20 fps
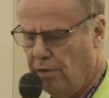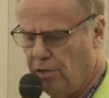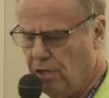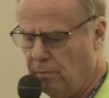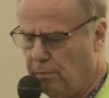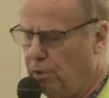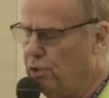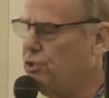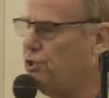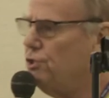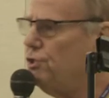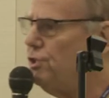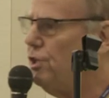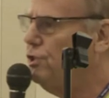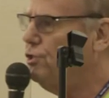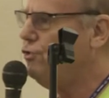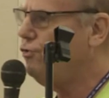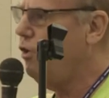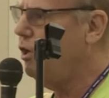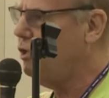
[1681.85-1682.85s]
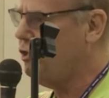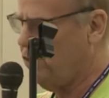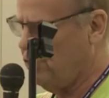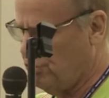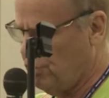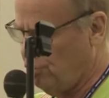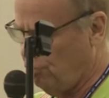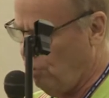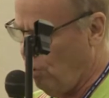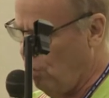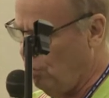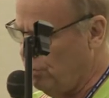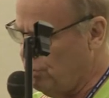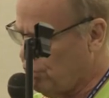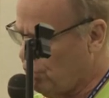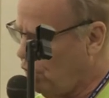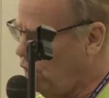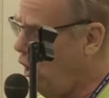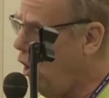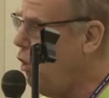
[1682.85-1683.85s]
the emergency instructions. The road
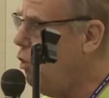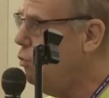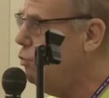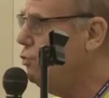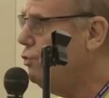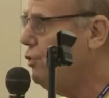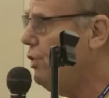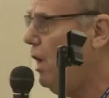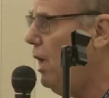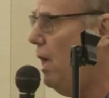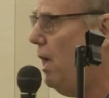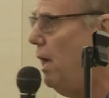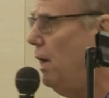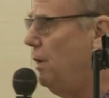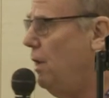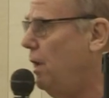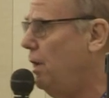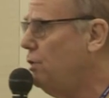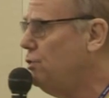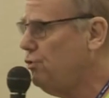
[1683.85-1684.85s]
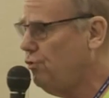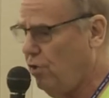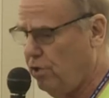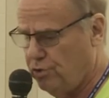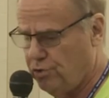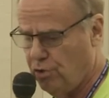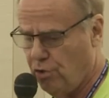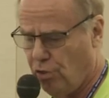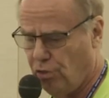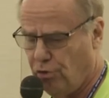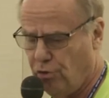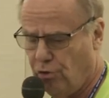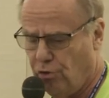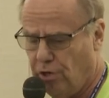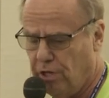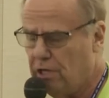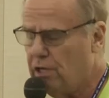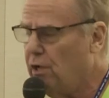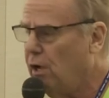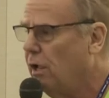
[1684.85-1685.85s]
is closed ahead at instruction
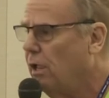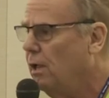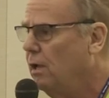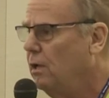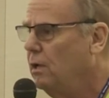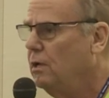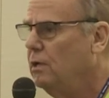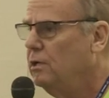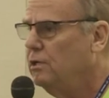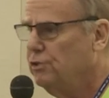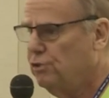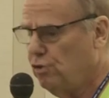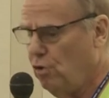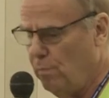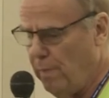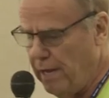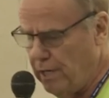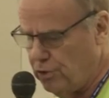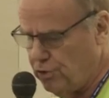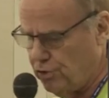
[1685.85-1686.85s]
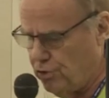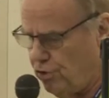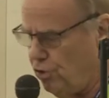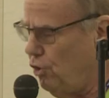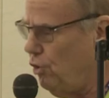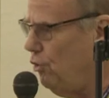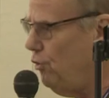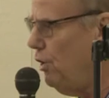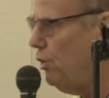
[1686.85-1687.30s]
30. So make sure